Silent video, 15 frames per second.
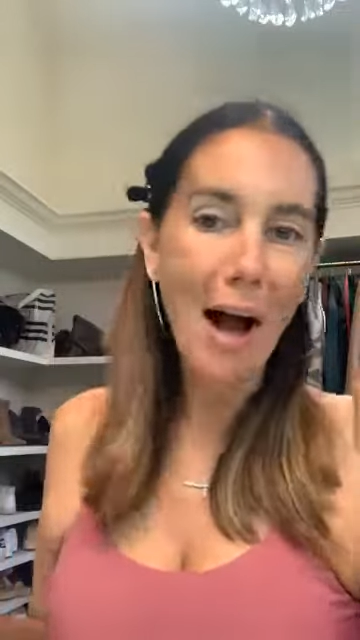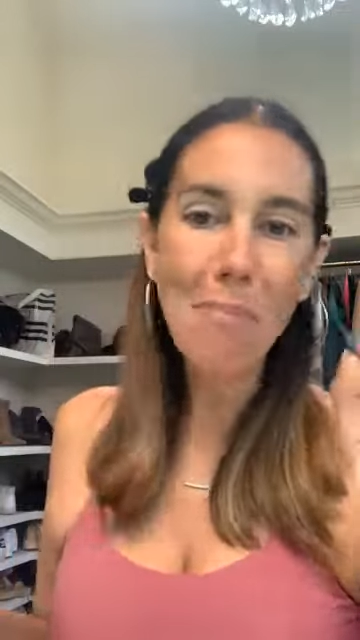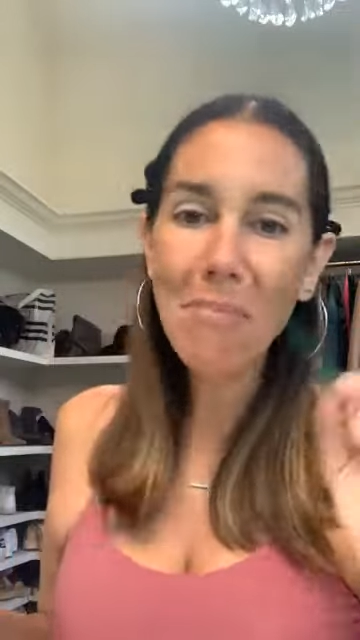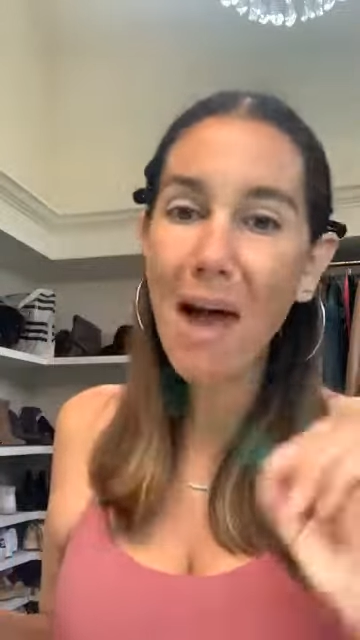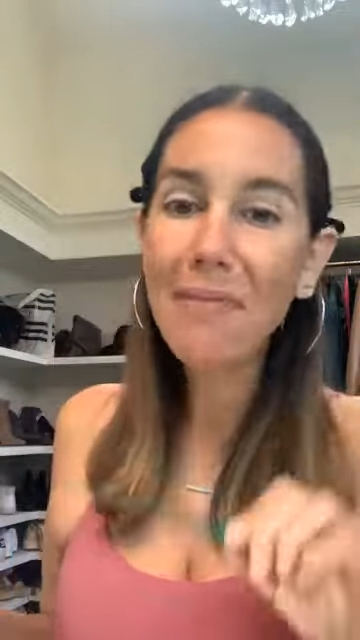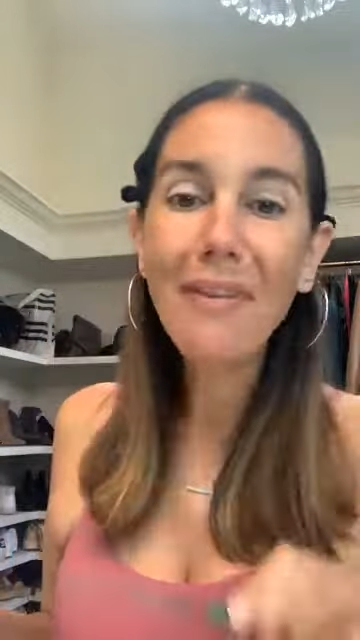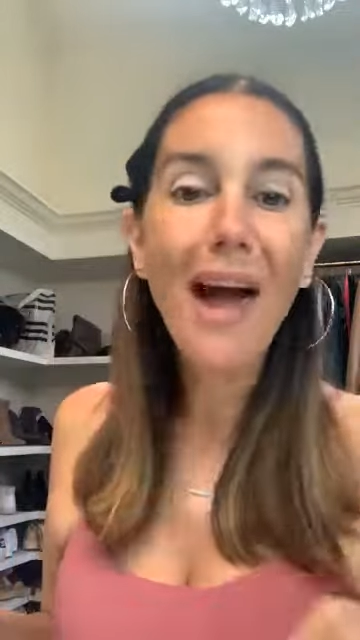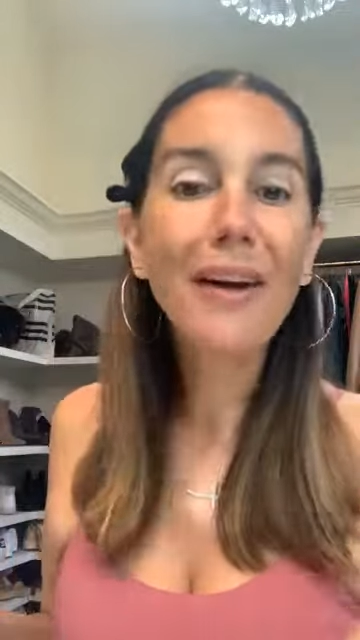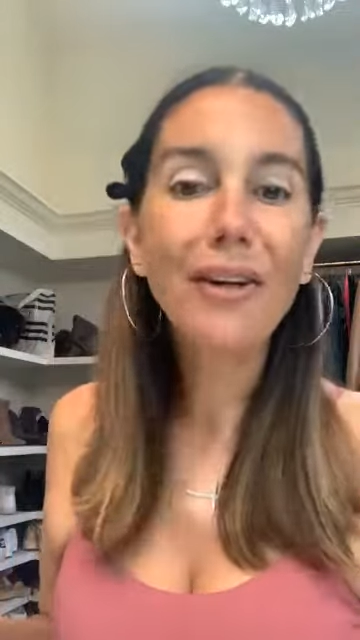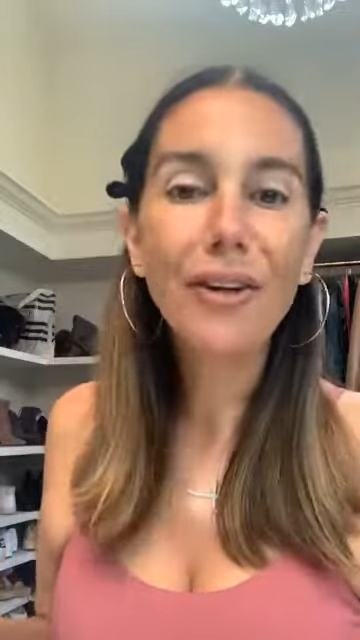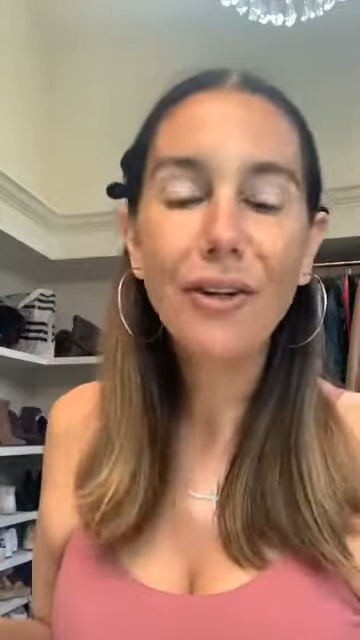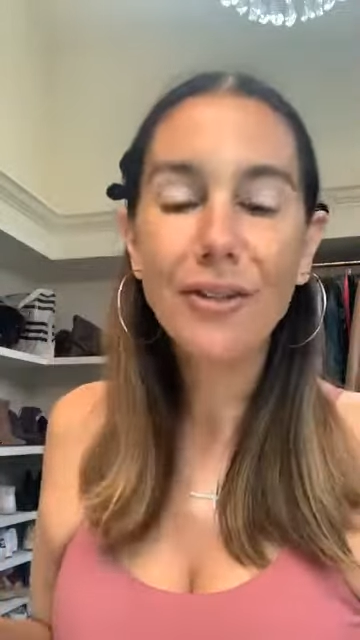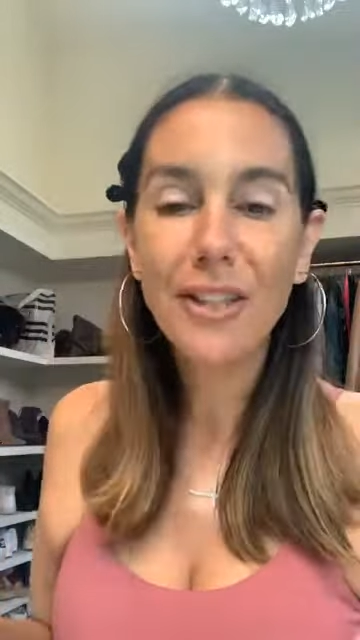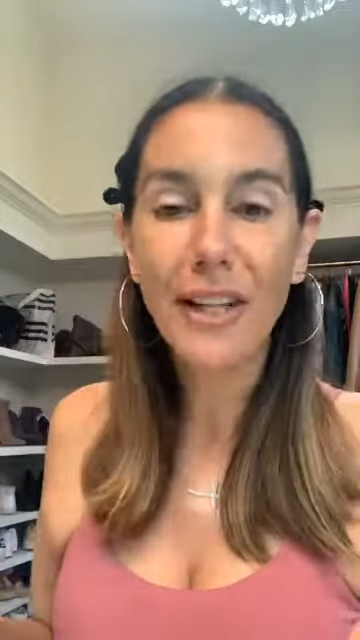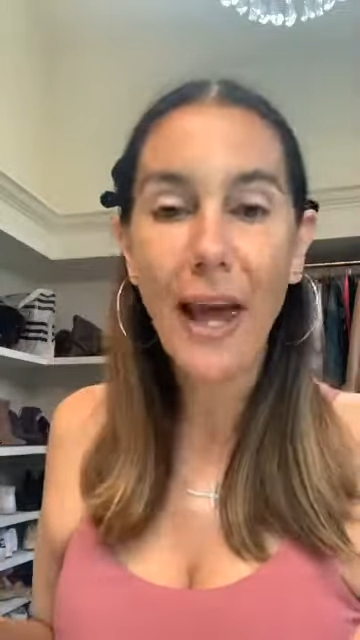I'm not that
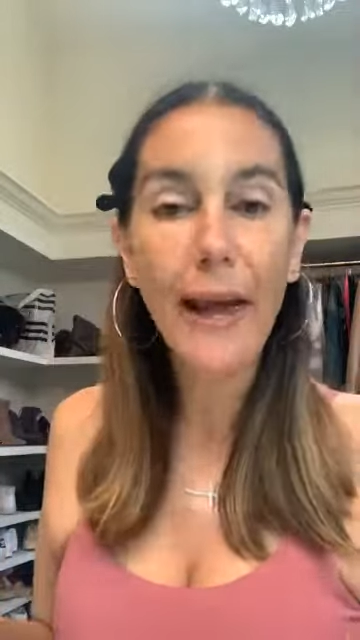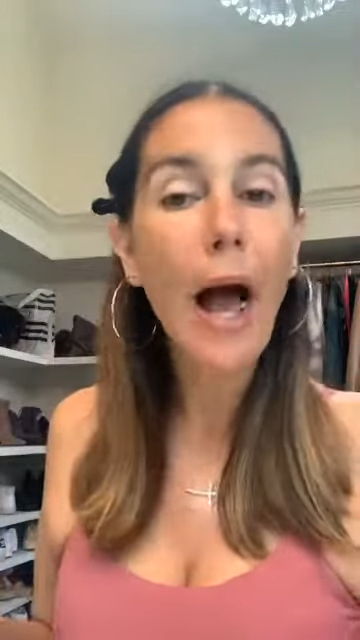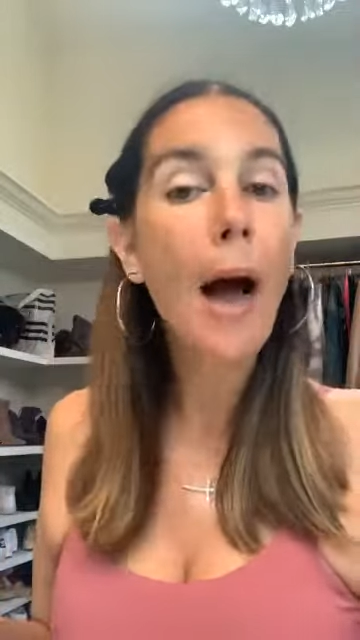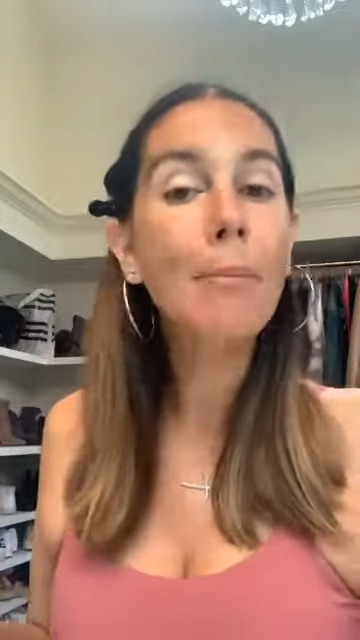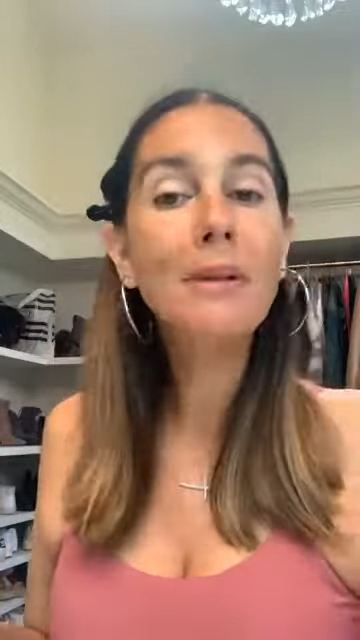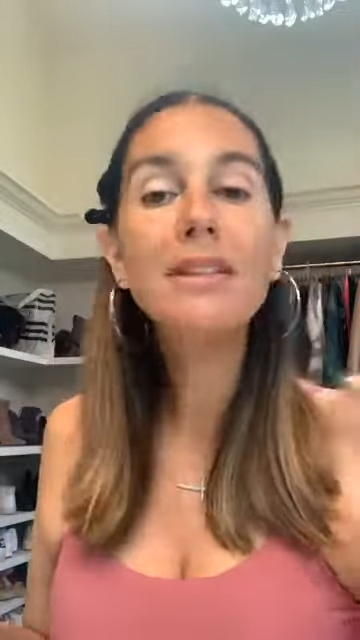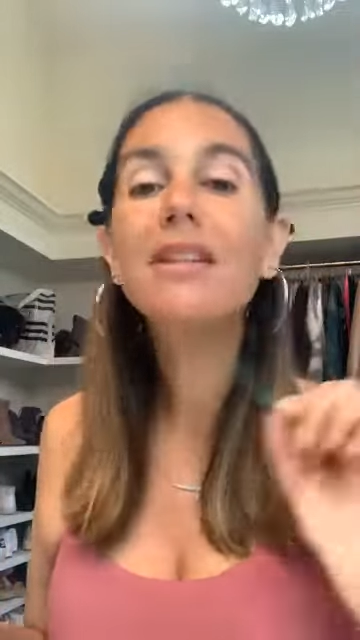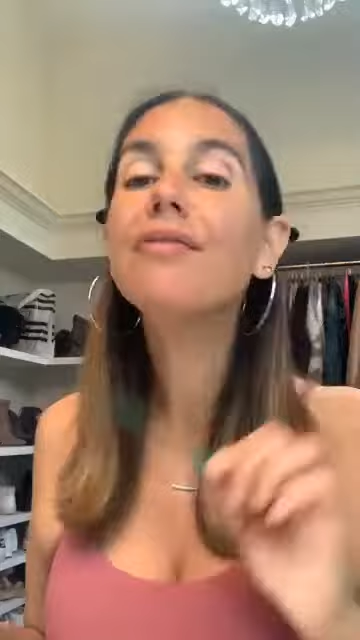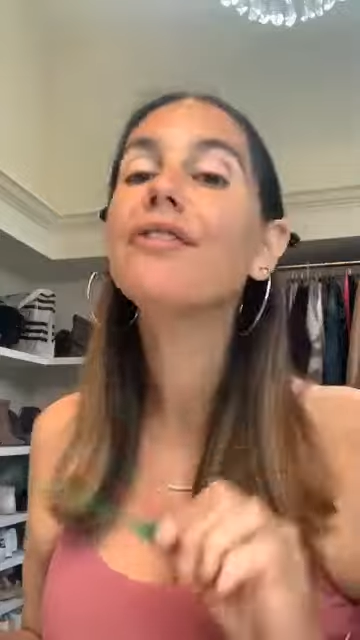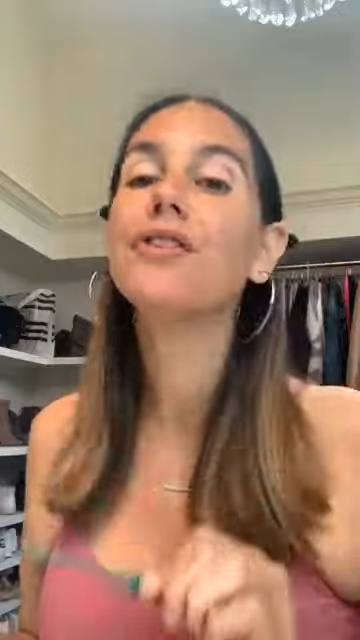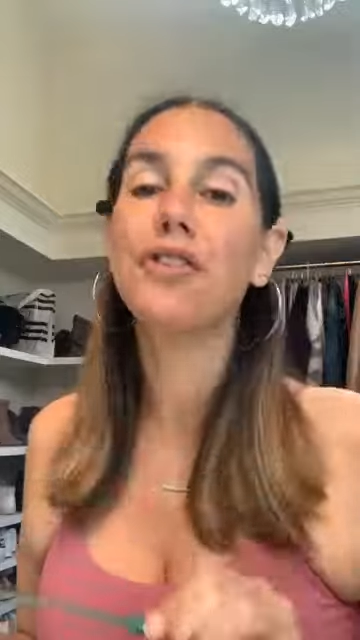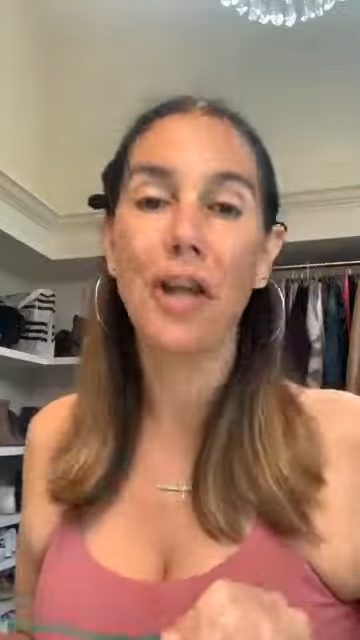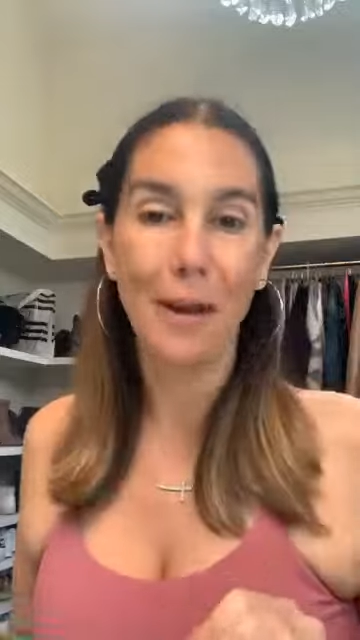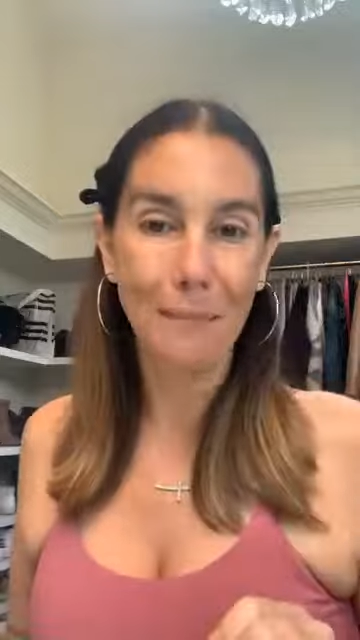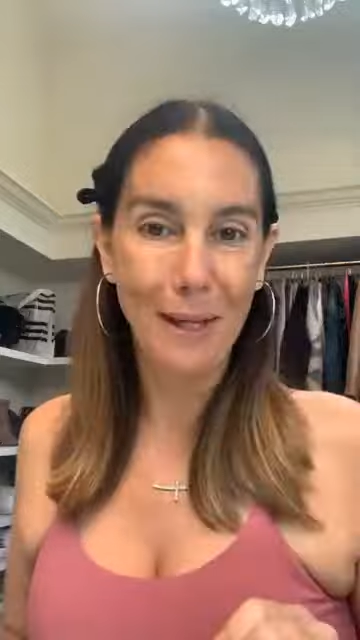girl today. I'm a
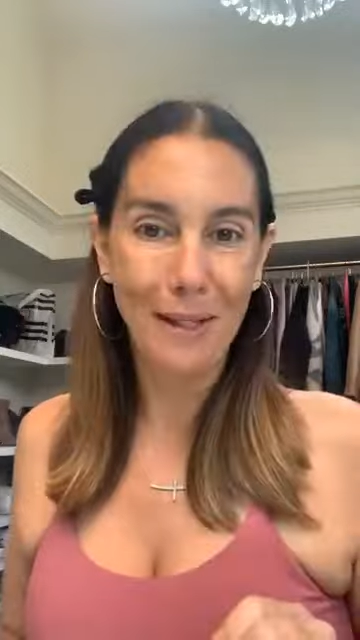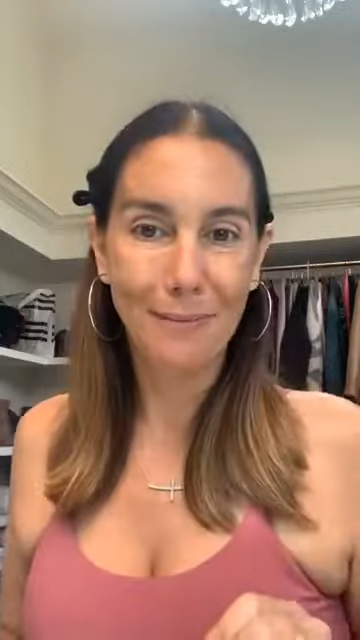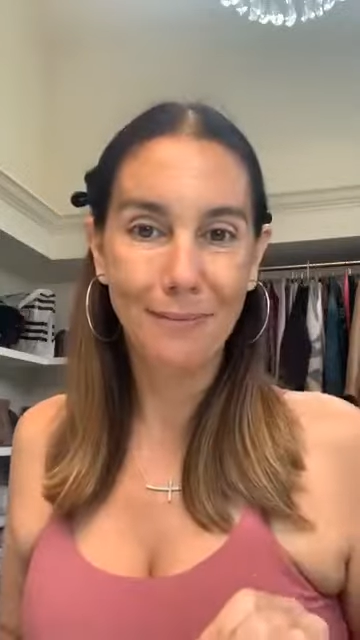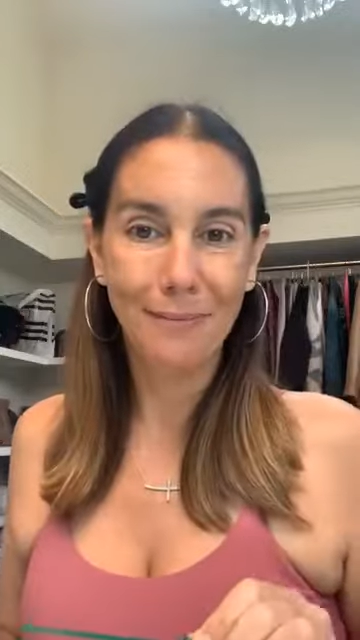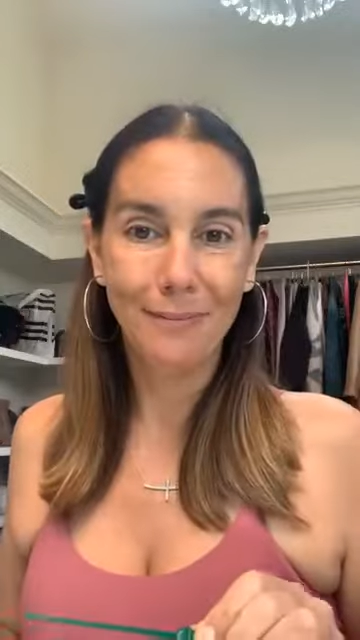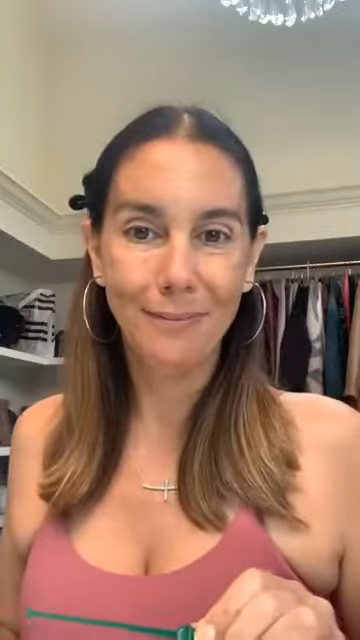different Jaime.